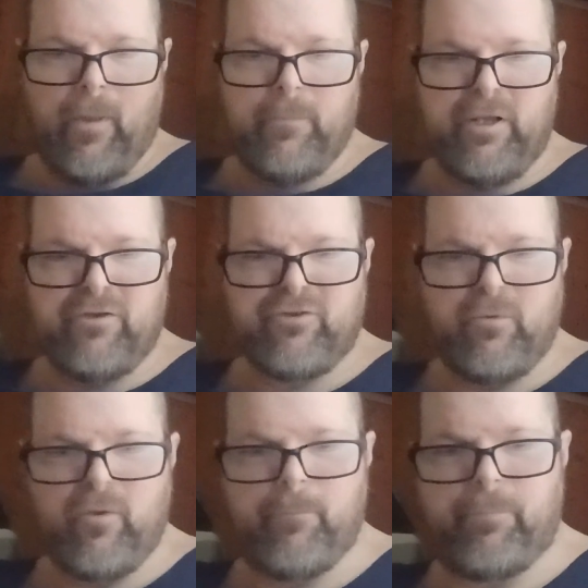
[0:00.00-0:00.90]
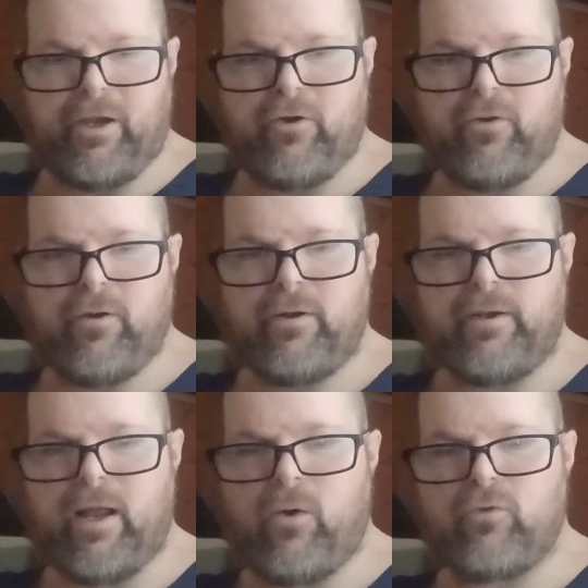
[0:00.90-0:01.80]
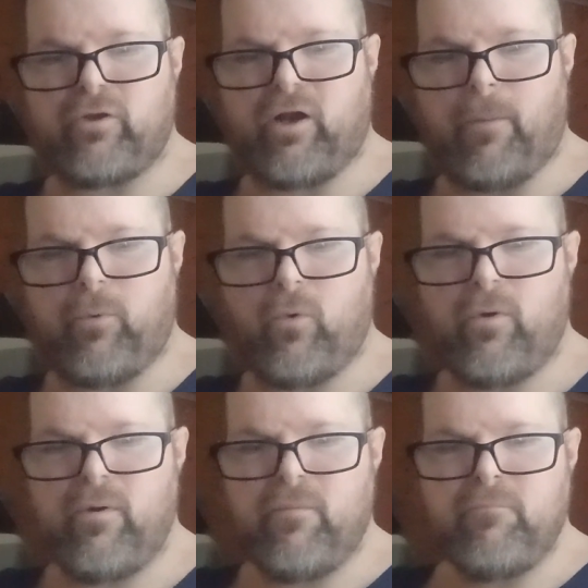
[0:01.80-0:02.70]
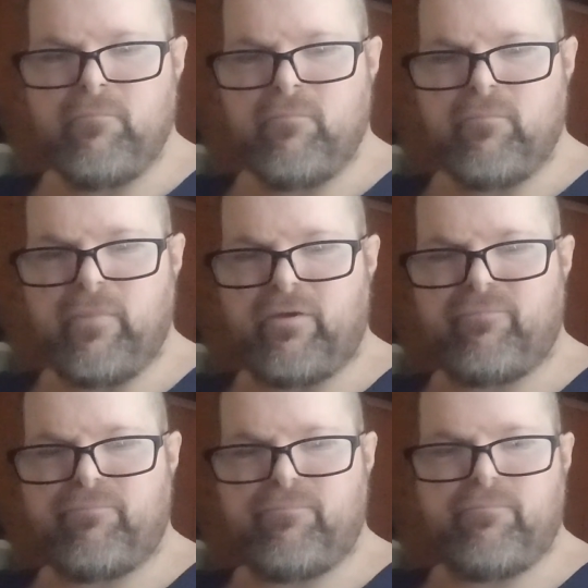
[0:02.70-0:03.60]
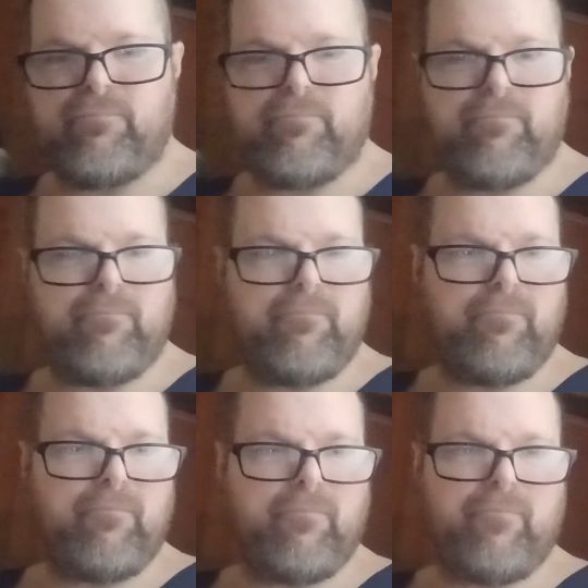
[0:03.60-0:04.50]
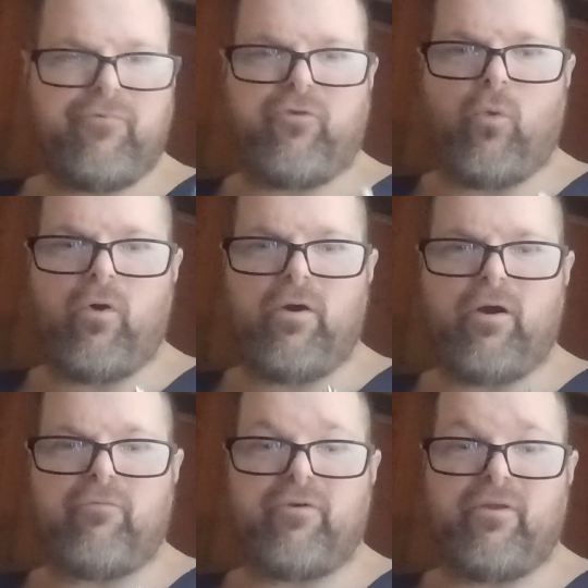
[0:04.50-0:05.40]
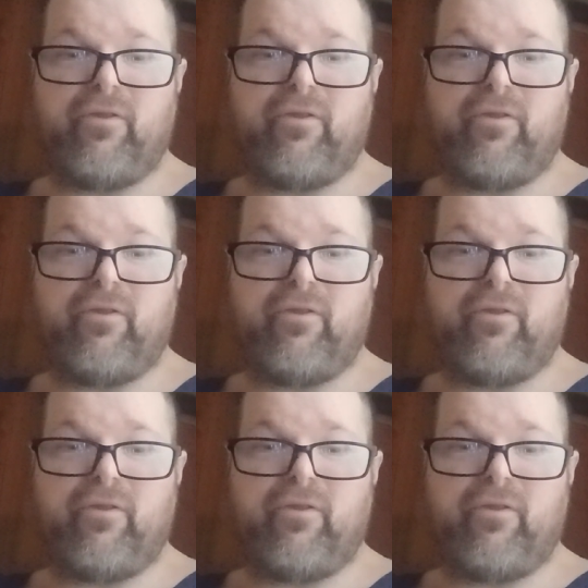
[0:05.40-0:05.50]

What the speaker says: getting some of the bigger nails, a couple with 4 of